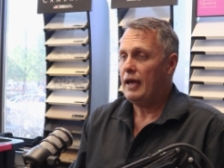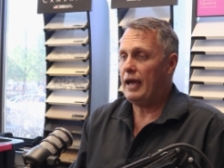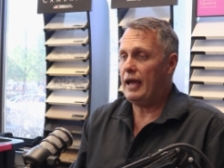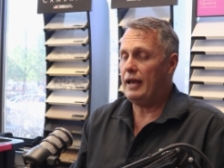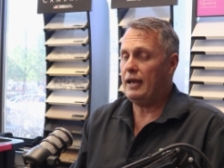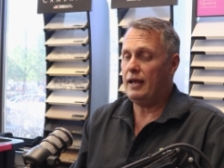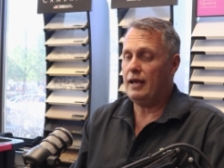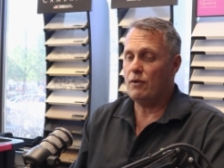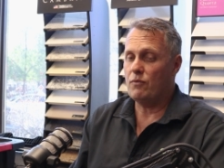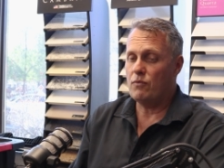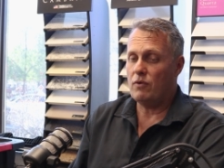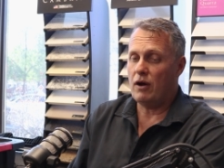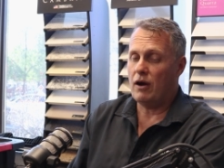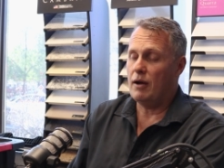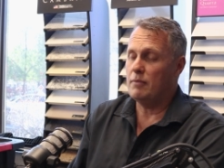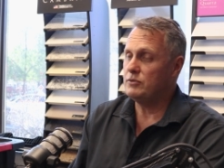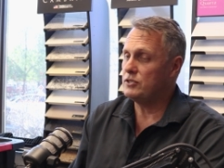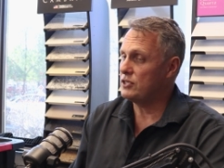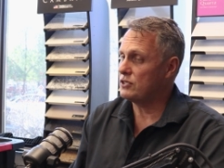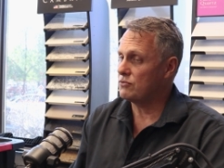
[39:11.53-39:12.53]
And it,
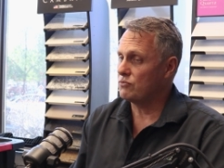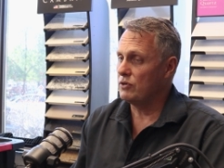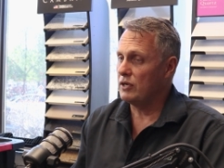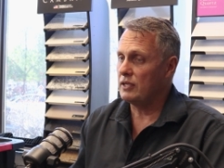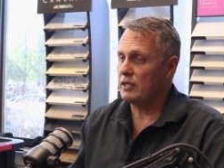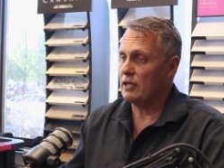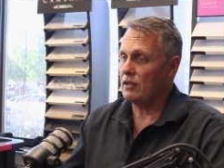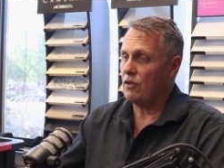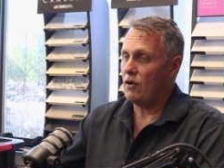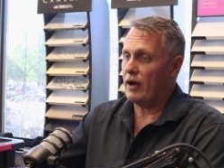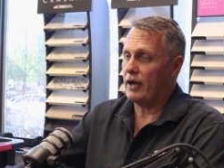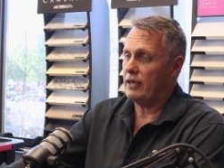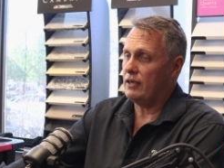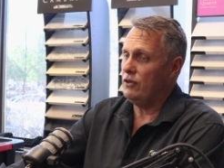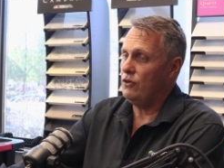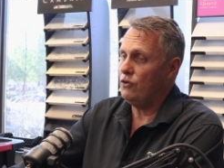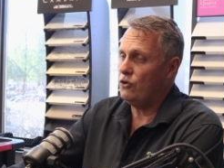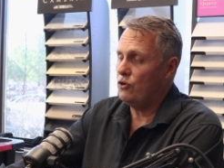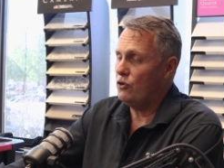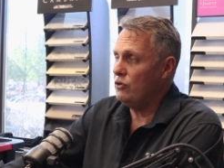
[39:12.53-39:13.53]
I'm just really like,
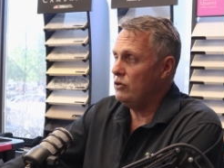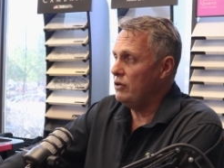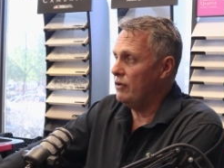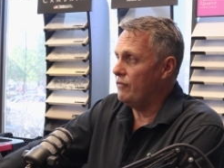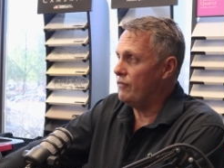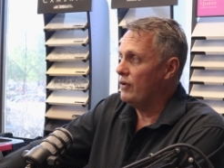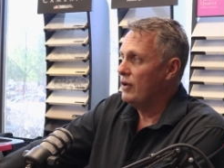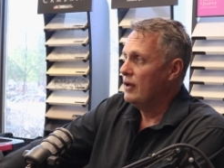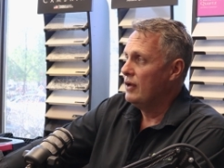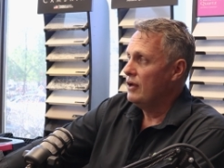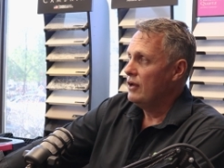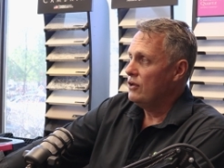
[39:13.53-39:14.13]
you couldn't have,